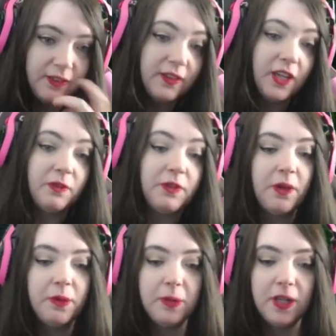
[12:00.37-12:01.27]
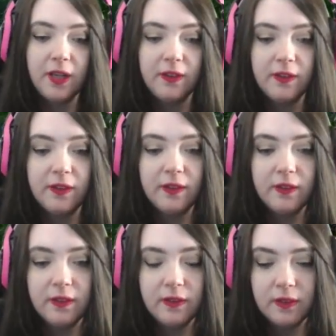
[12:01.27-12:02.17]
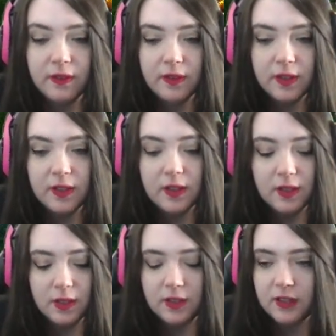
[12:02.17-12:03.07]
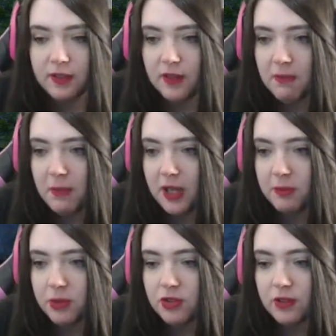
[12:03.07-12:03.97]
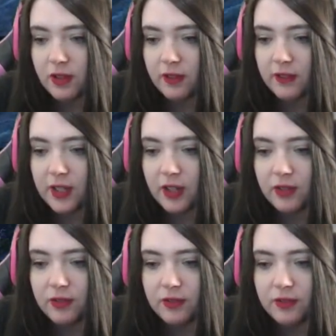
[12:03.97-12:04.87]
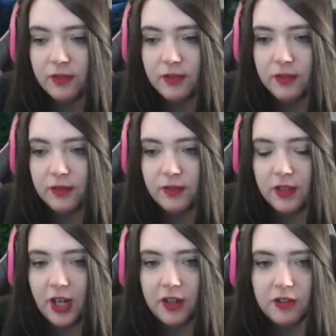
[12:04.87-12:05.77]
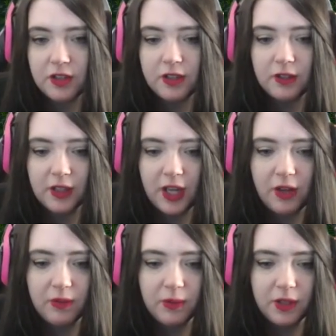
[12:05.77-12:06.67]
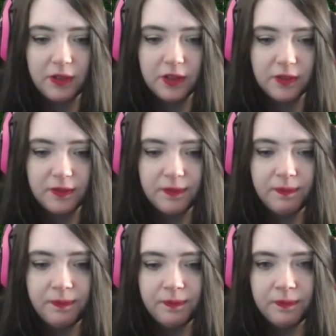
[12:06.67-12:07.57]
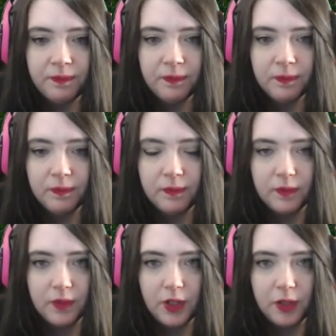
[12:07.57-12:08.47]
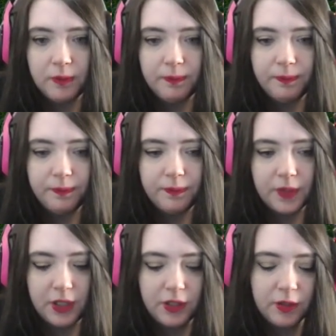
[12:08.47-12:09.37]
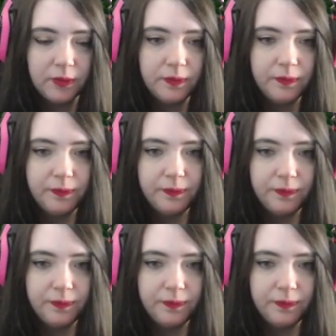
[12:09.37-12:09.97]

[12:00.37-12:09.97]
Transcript: That's... That, that would be nice. Do I have any mana potions on this account? Character? Account? Whatever. Nope. I don't.